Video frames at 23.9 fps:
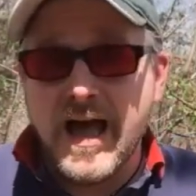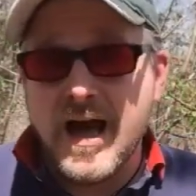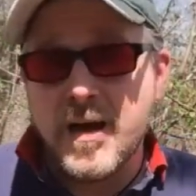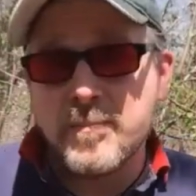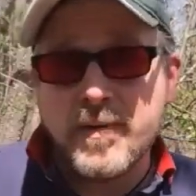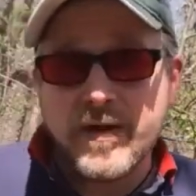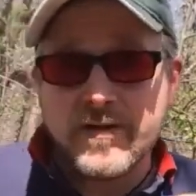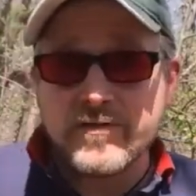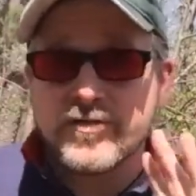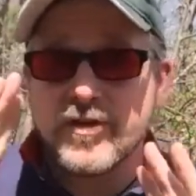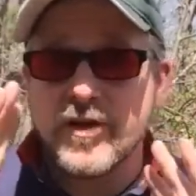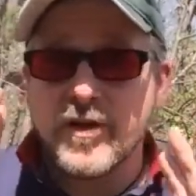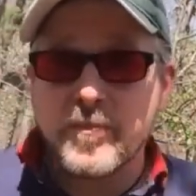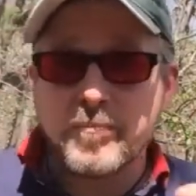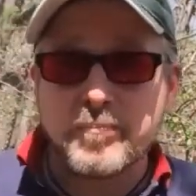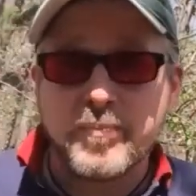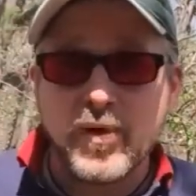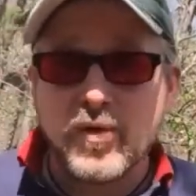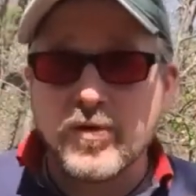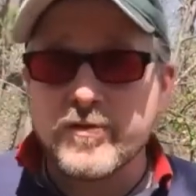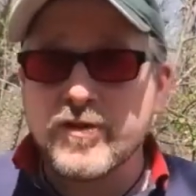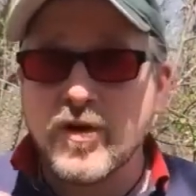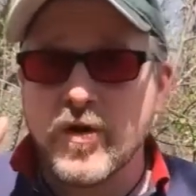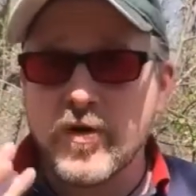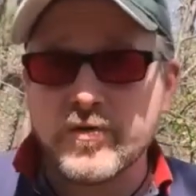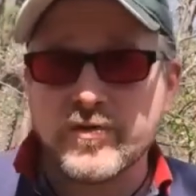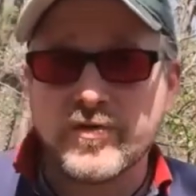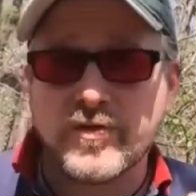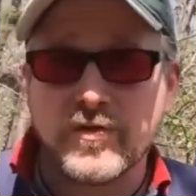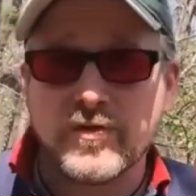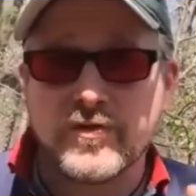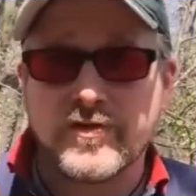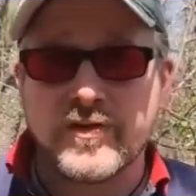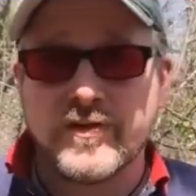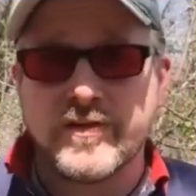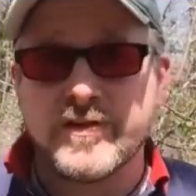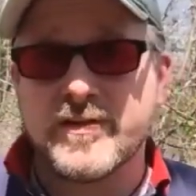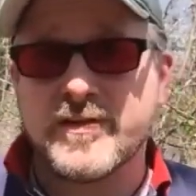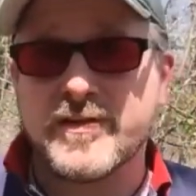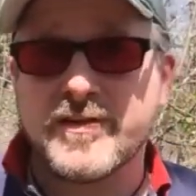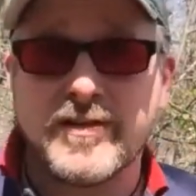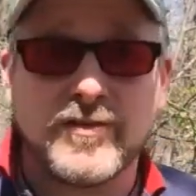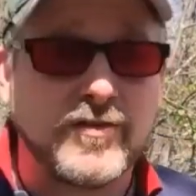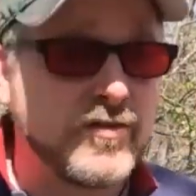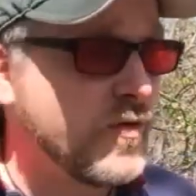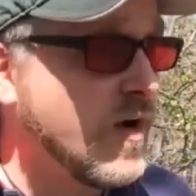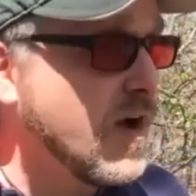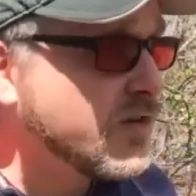a bunch of bulldozers and
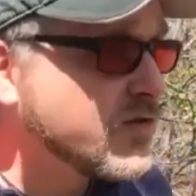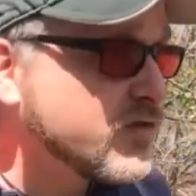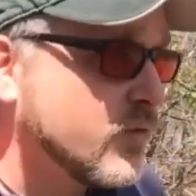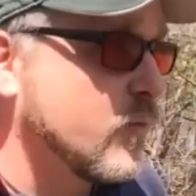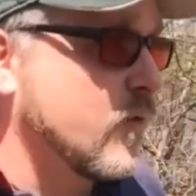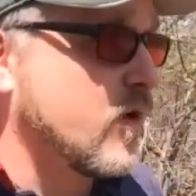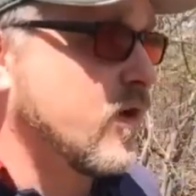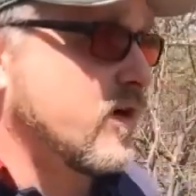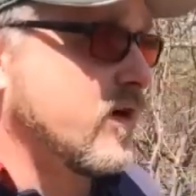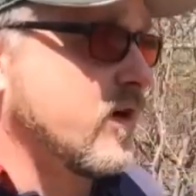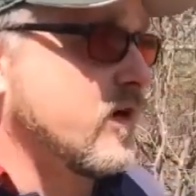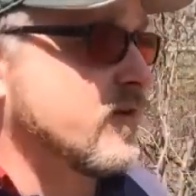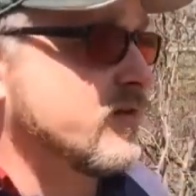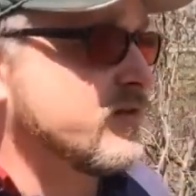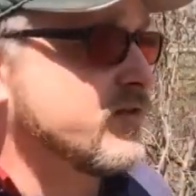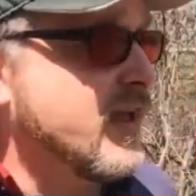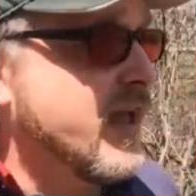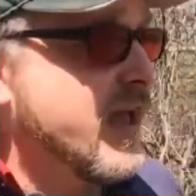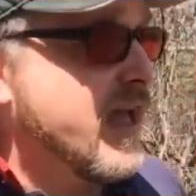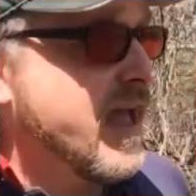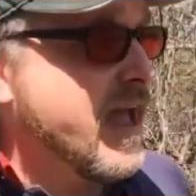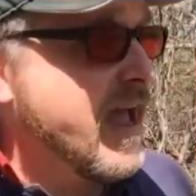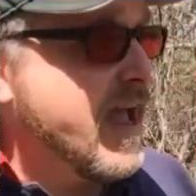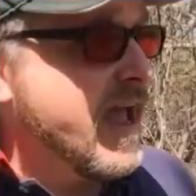construction workers